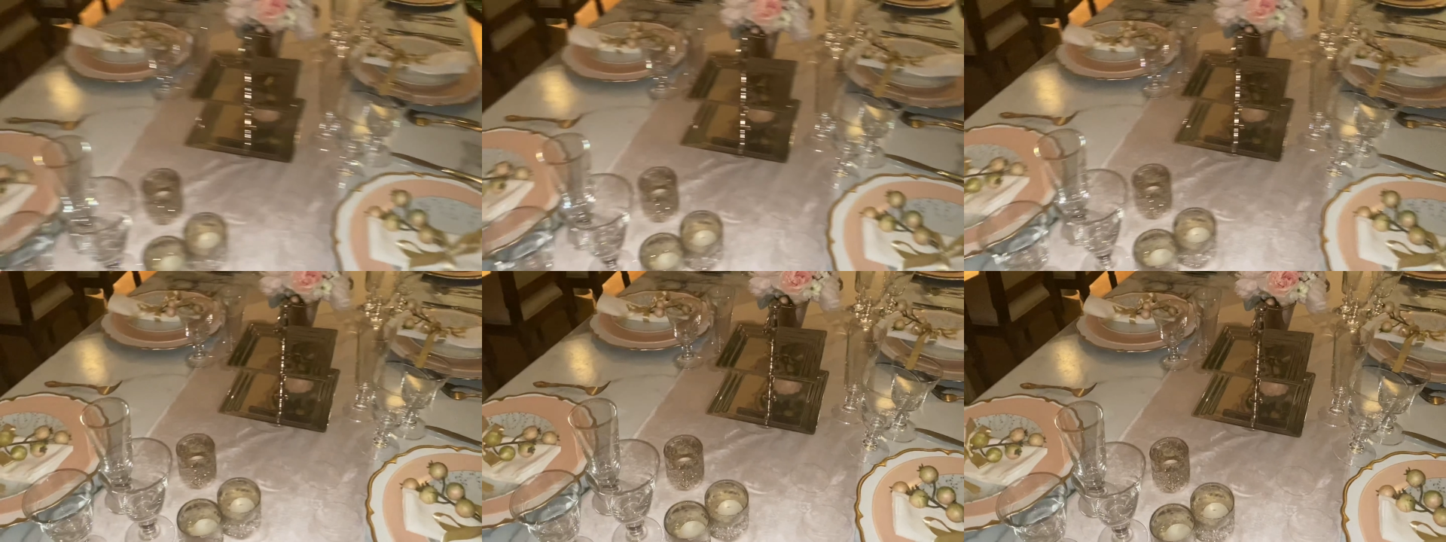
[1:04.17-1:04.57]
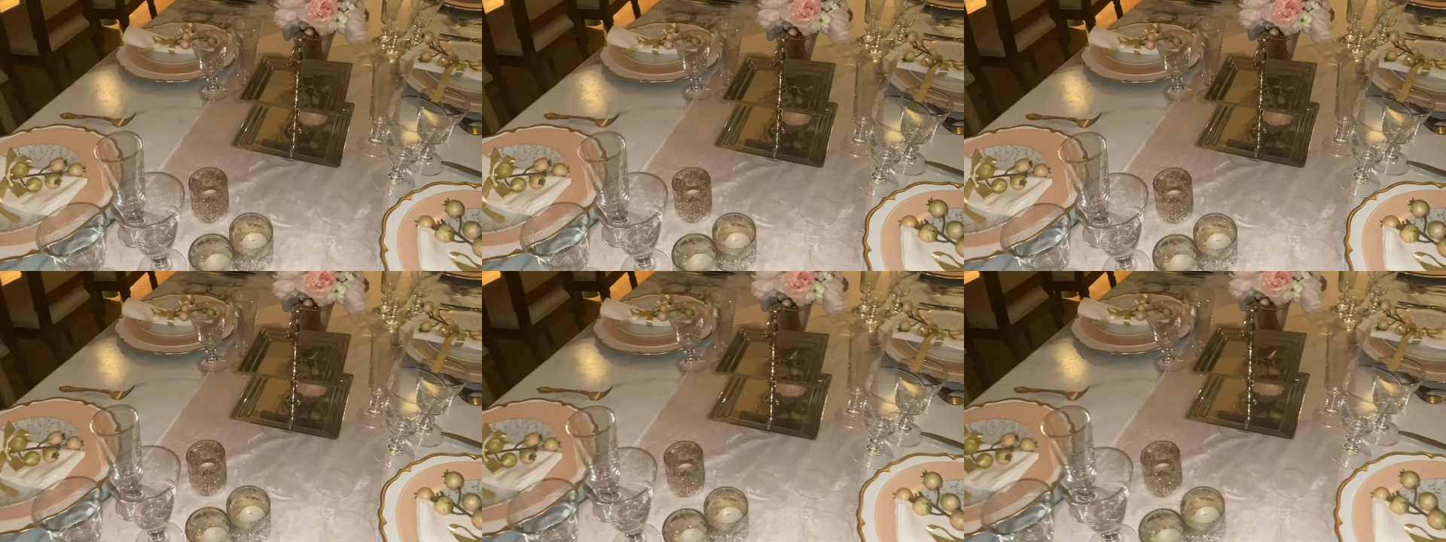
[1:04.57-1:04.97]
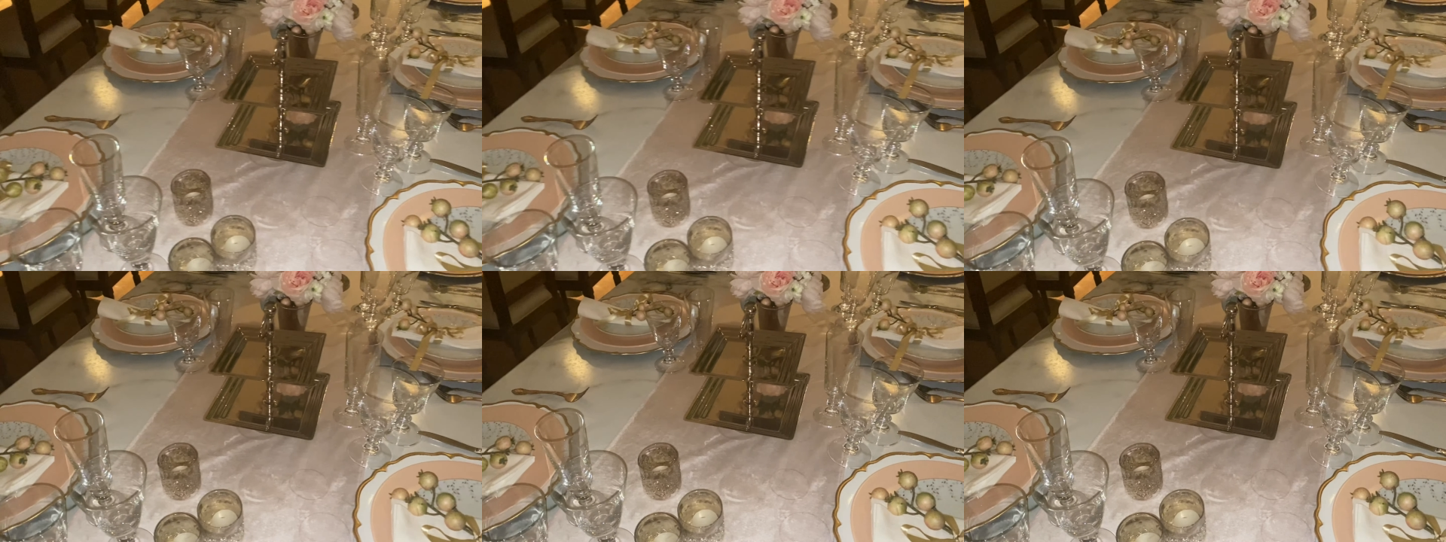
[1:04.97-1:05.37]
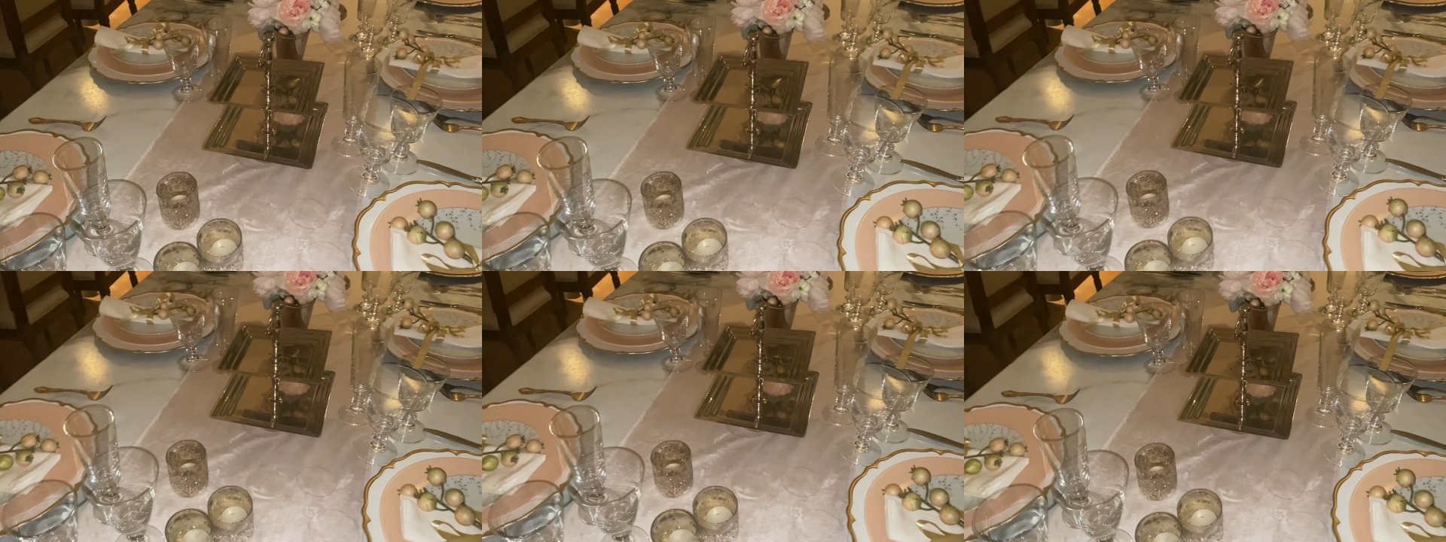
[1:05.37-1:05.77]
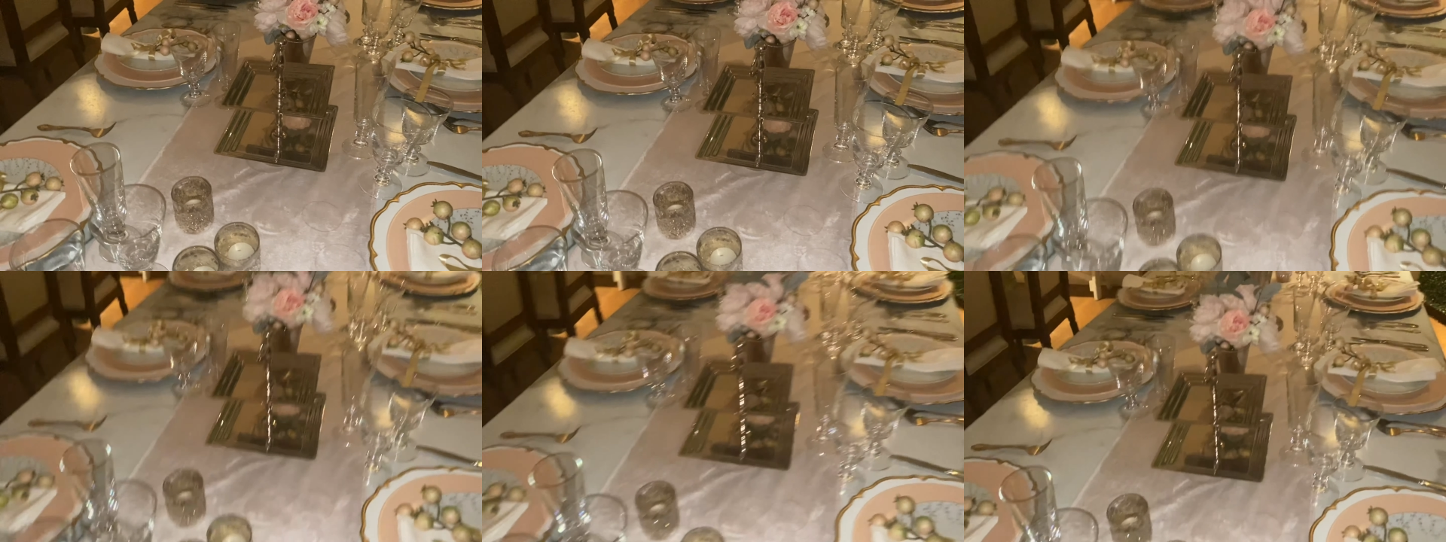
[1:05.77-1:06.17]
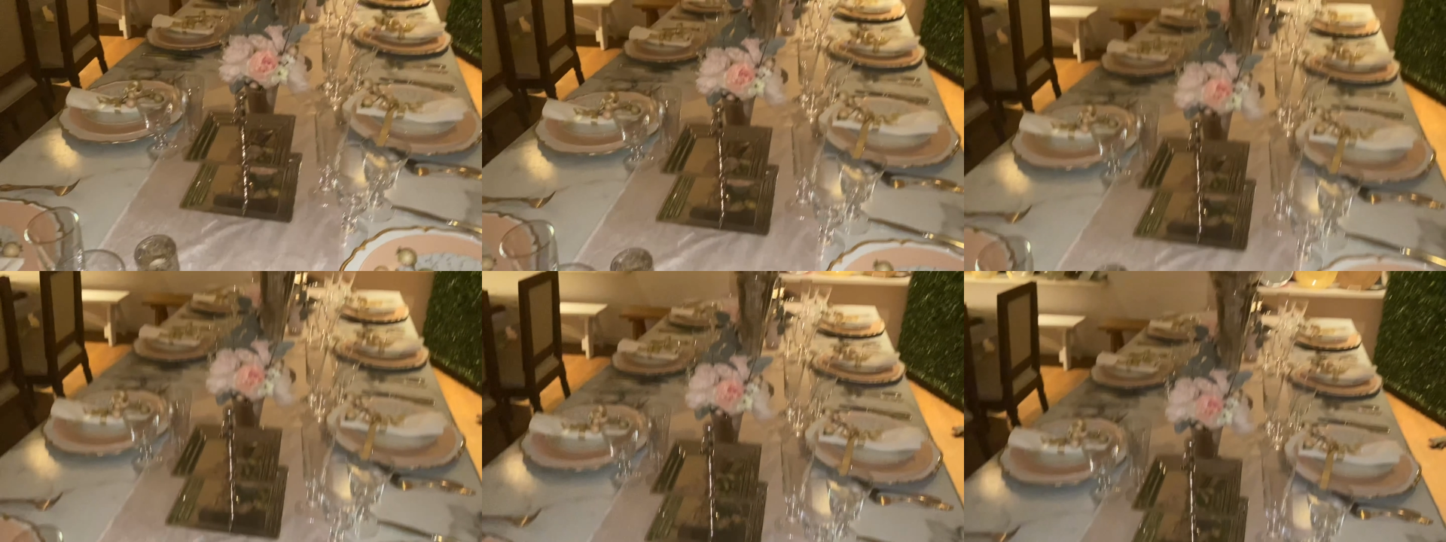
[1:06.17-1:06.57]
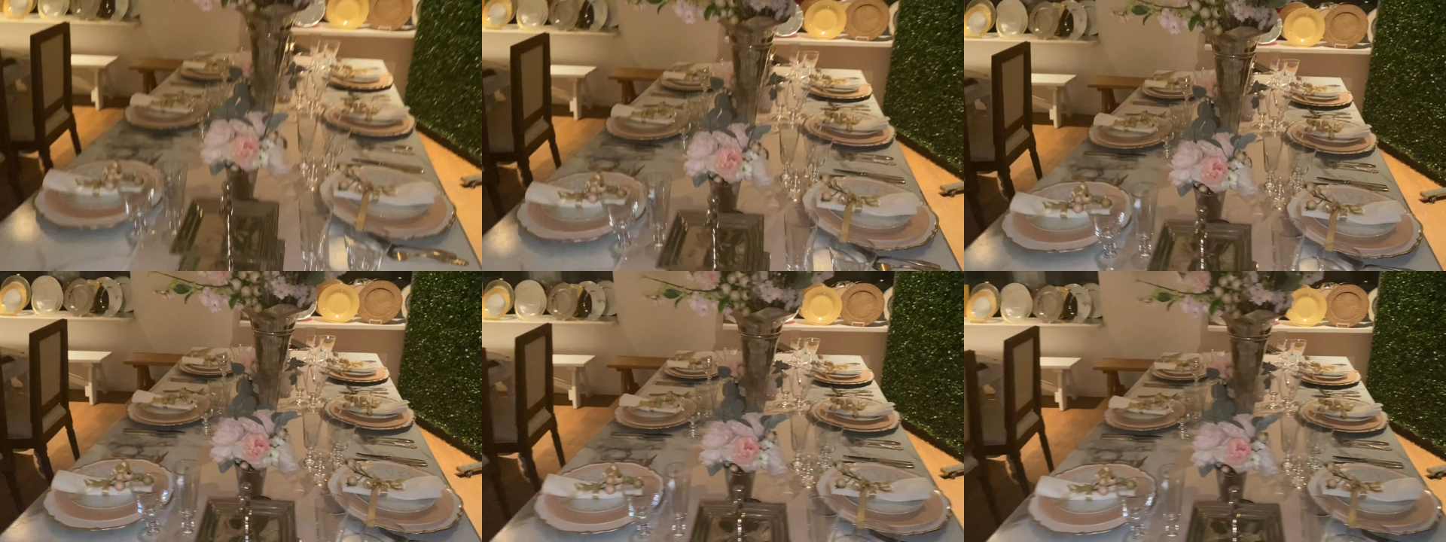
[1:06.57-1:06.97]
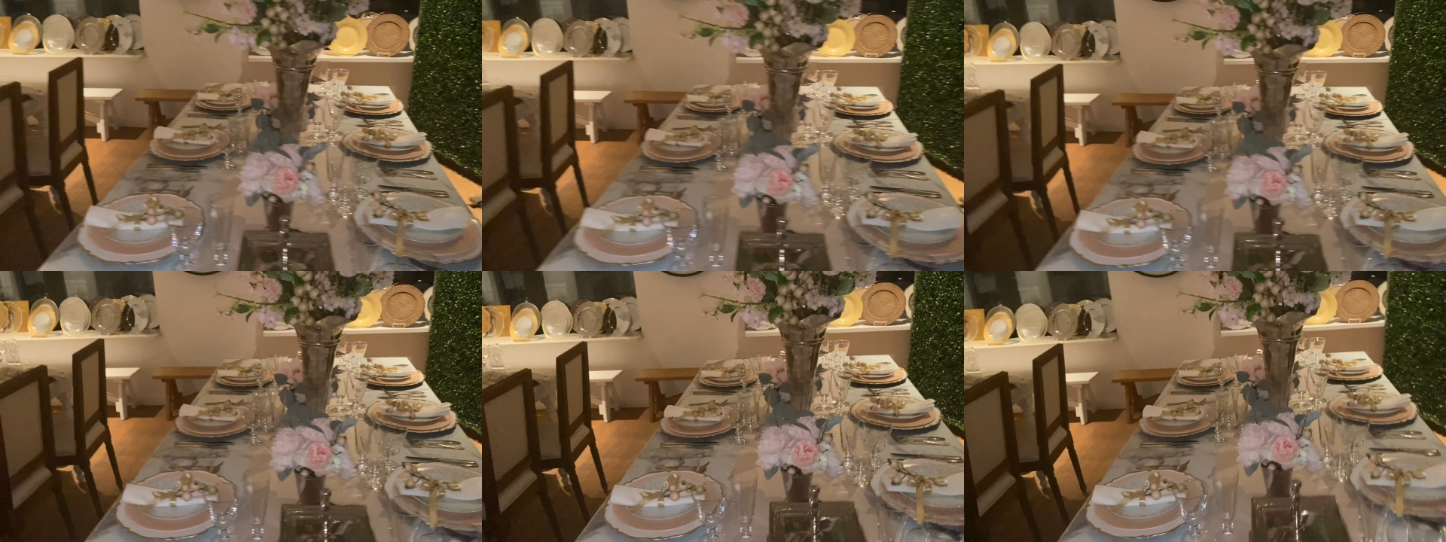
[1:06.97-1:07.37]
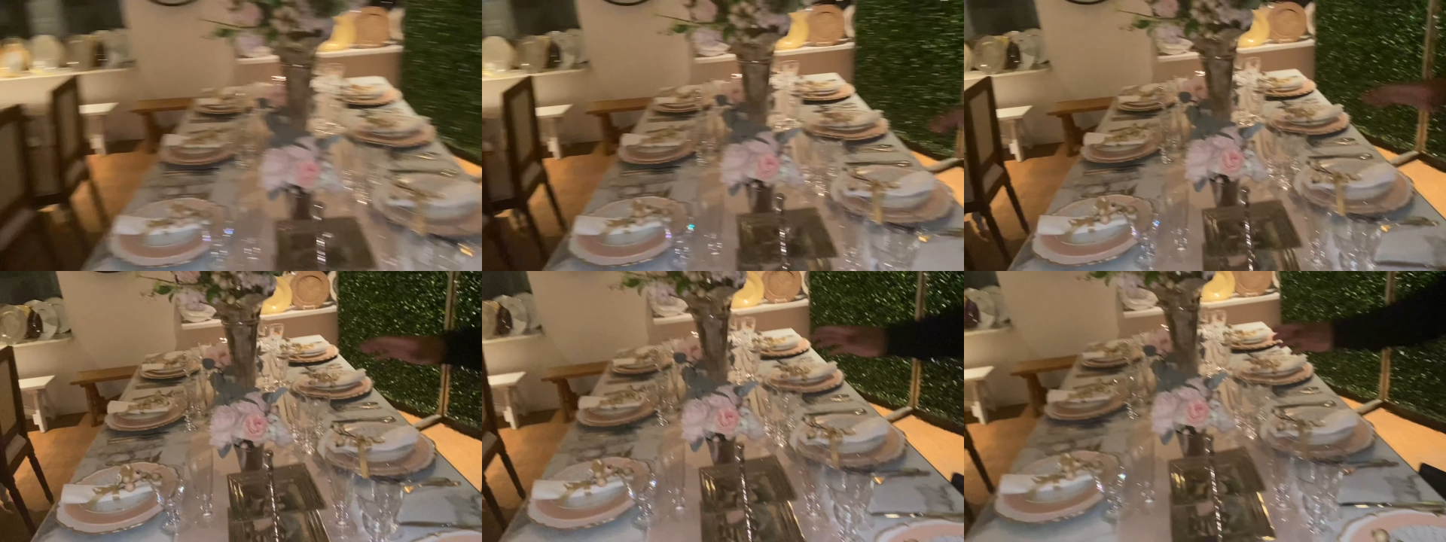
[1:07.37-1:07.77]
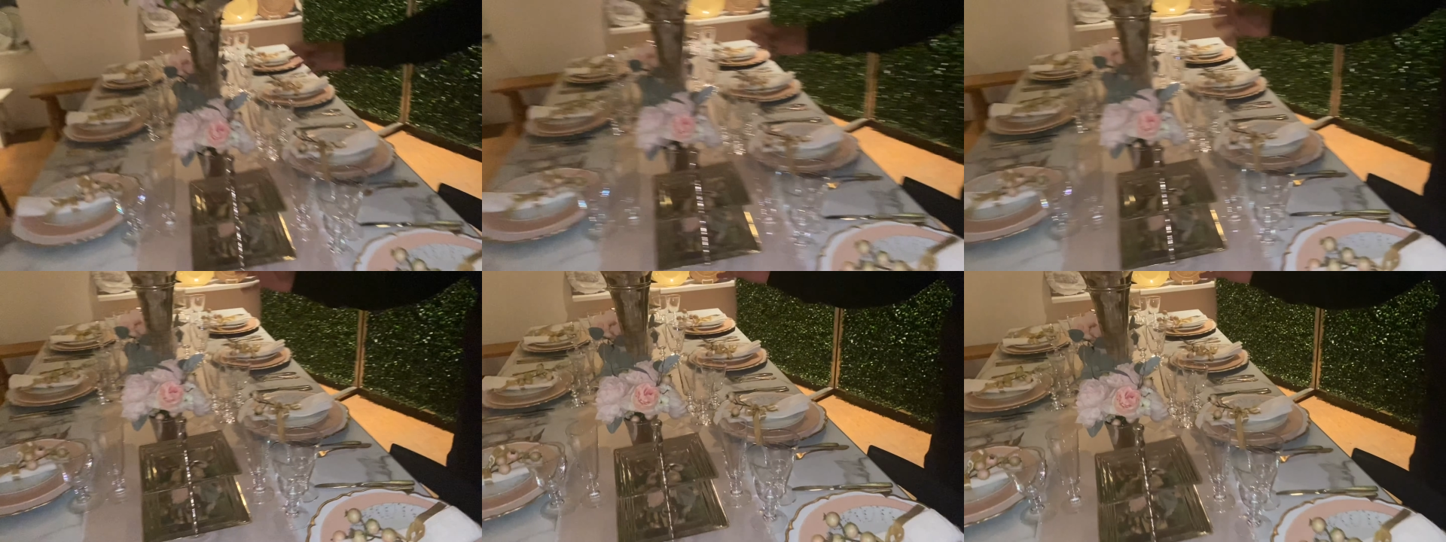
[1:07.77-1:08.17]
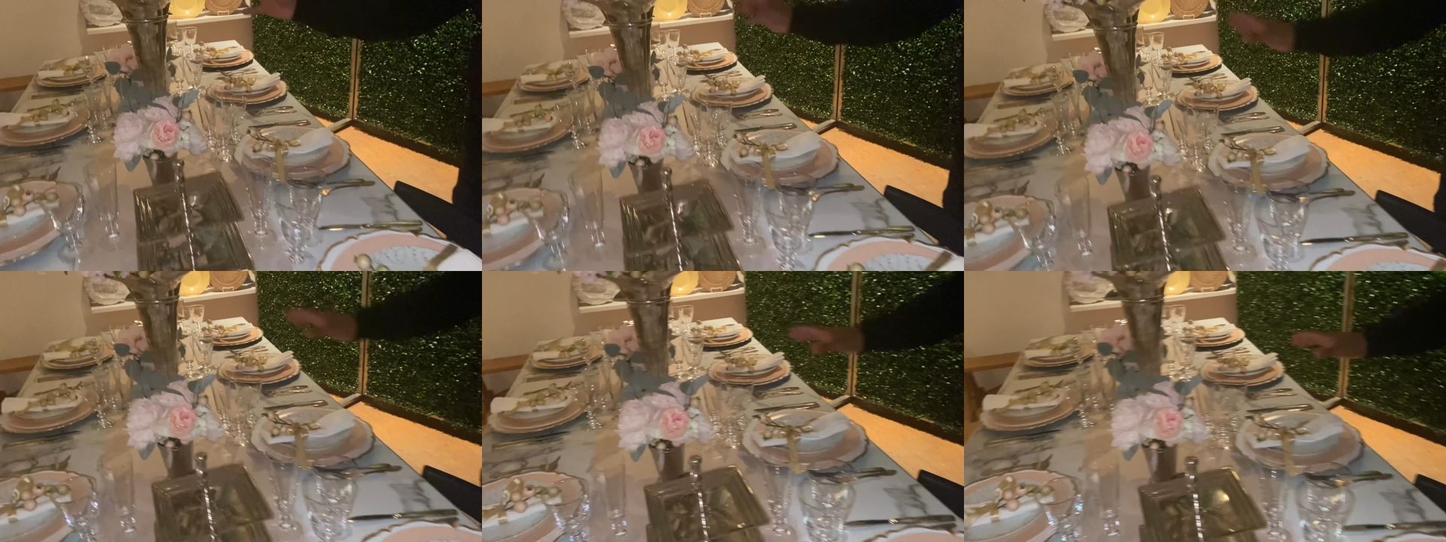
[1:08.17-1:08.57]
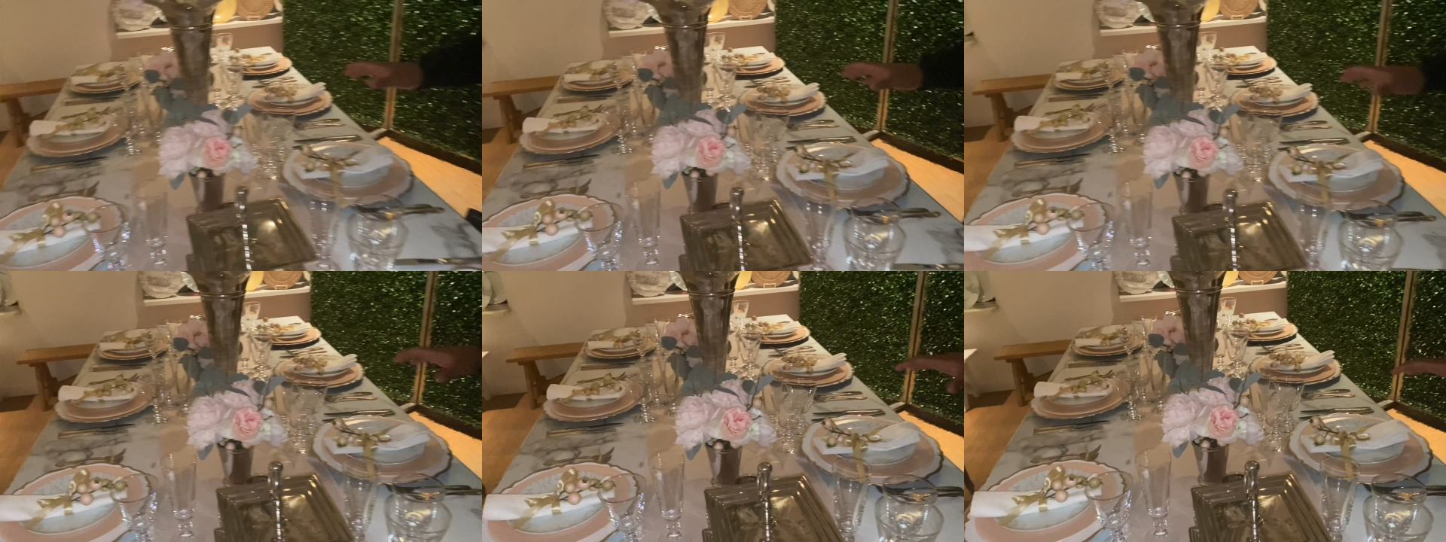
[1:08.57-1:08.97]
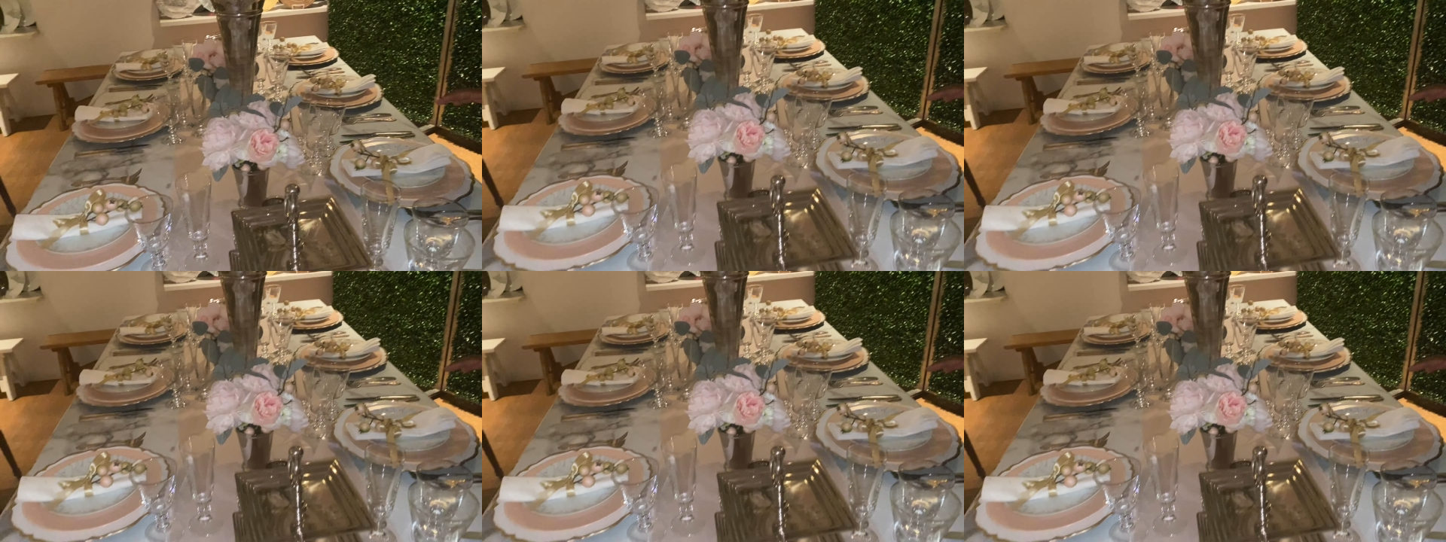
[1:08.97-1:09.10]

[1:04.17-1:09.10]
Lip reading: (no speaker visible)